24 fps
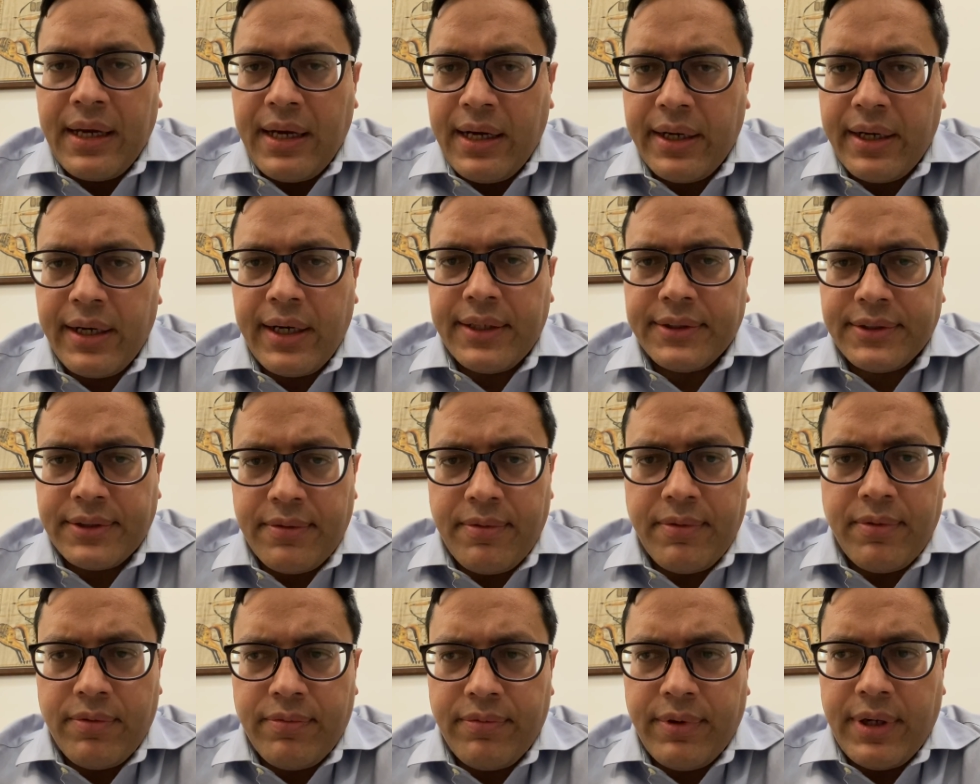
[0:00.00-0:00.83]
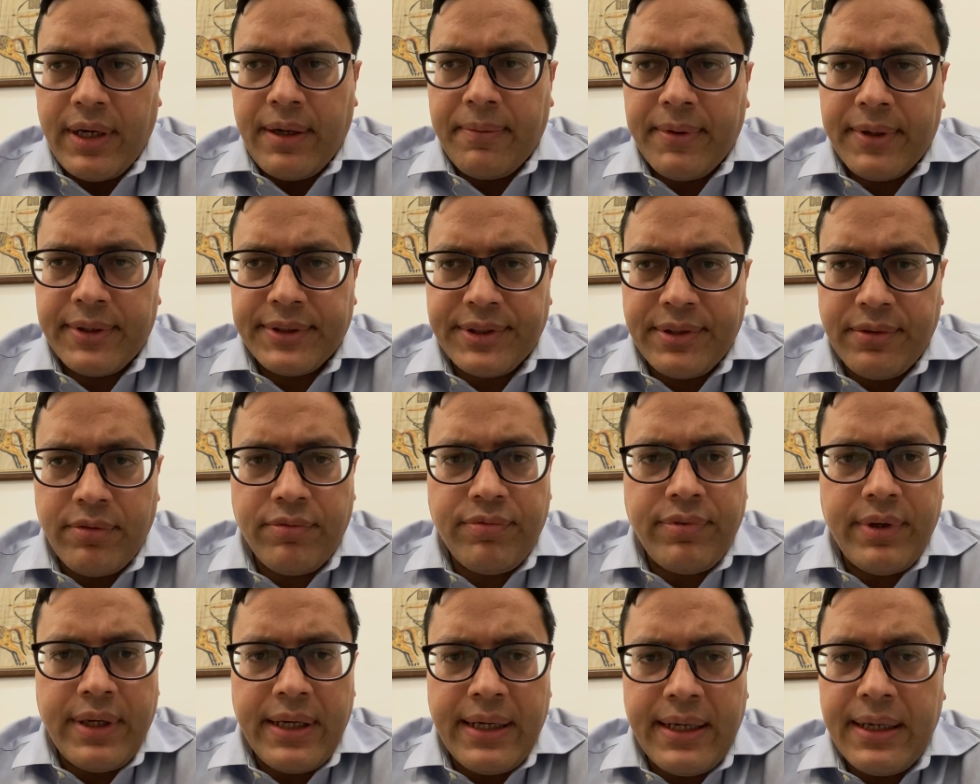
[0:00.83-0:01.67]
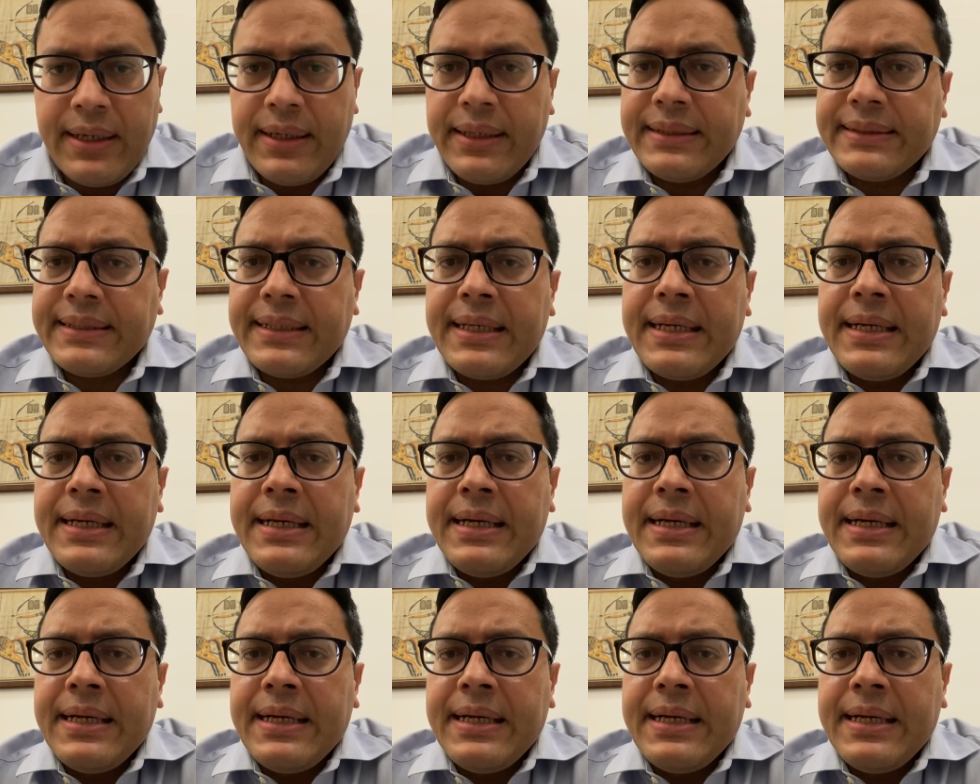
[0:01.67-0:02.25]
in case of haemophilia, because haemophilia is a